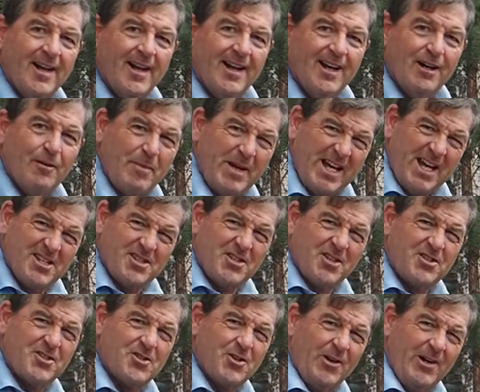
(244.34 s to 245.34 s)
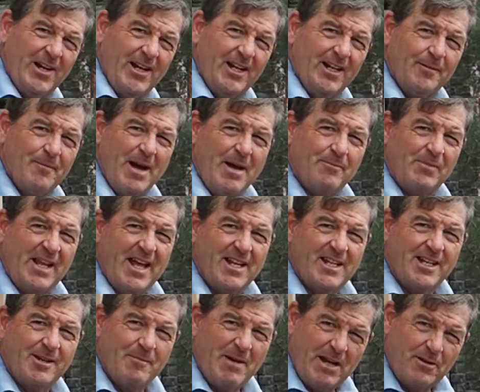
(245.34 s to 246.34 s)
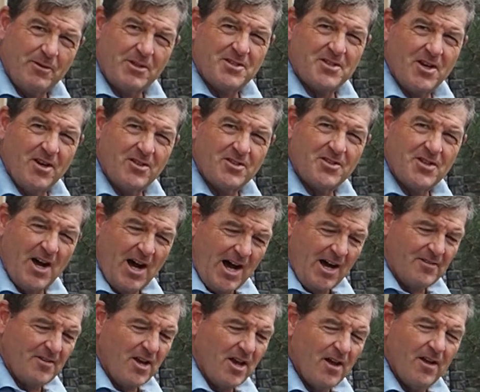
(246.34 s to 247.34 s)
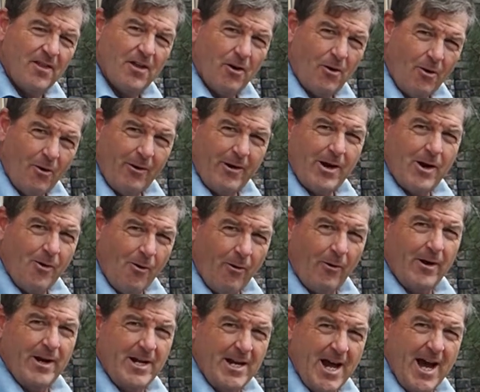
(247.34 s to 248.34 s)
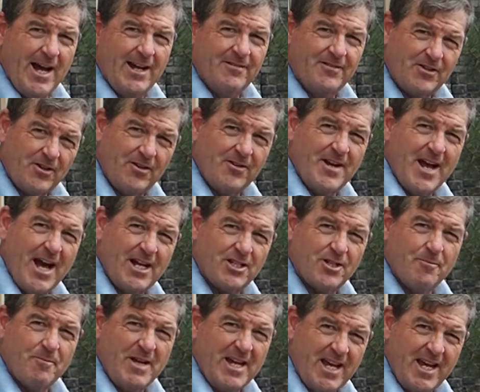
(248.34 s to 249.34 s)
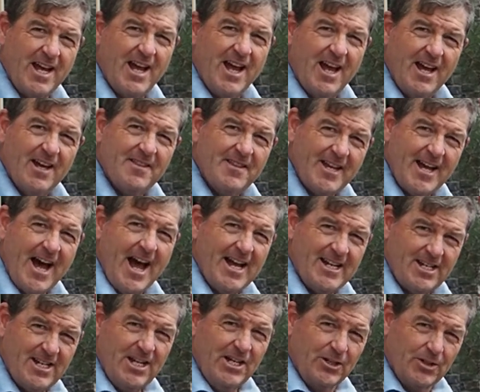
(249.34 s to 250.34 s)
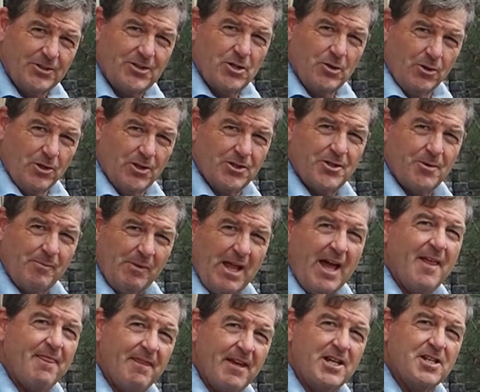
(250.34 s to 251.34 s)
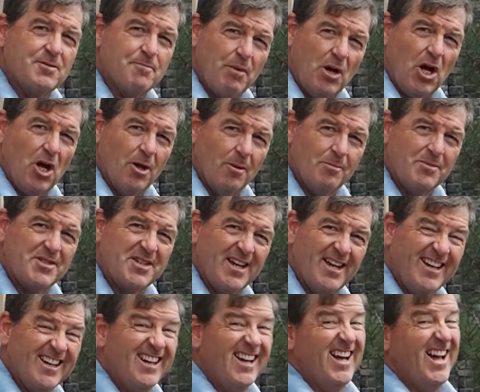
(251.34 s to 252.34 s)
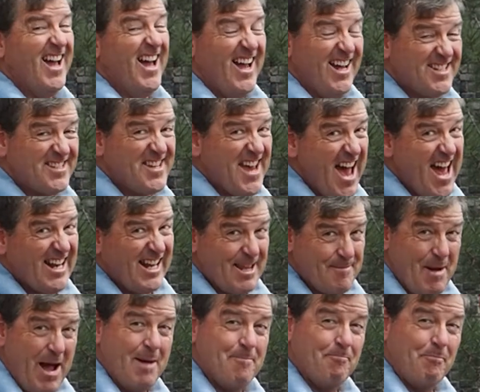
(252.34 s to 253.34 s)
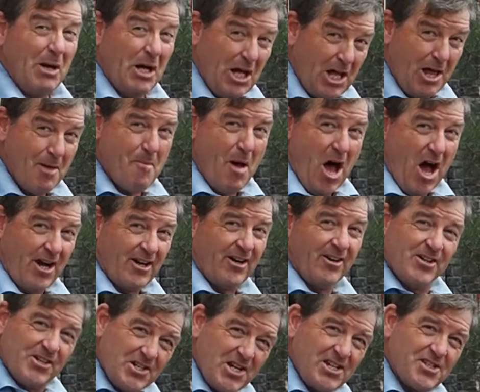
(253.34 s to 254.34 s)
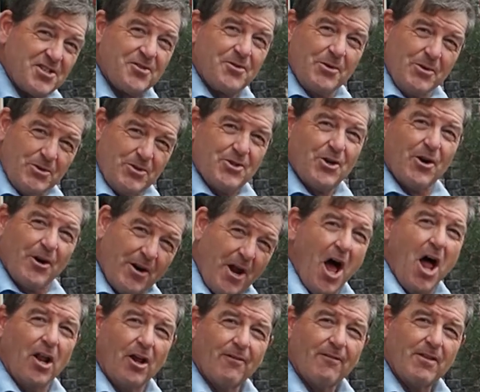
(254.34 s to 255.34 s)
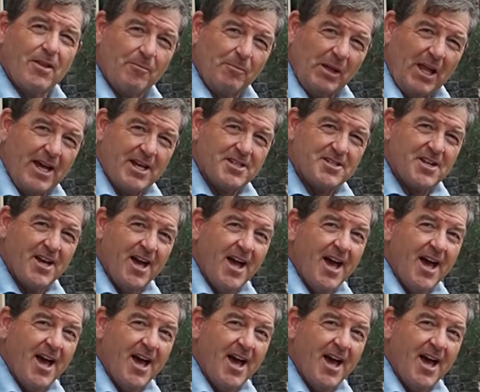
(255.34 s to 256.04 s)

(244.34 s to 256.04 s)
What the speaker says: Now, because the soil in my planting bed was so soft, the Hori knife turned out to be the ideal tool to plant these bulbs. And sadly, my bulb auger just threw dirt all over the place.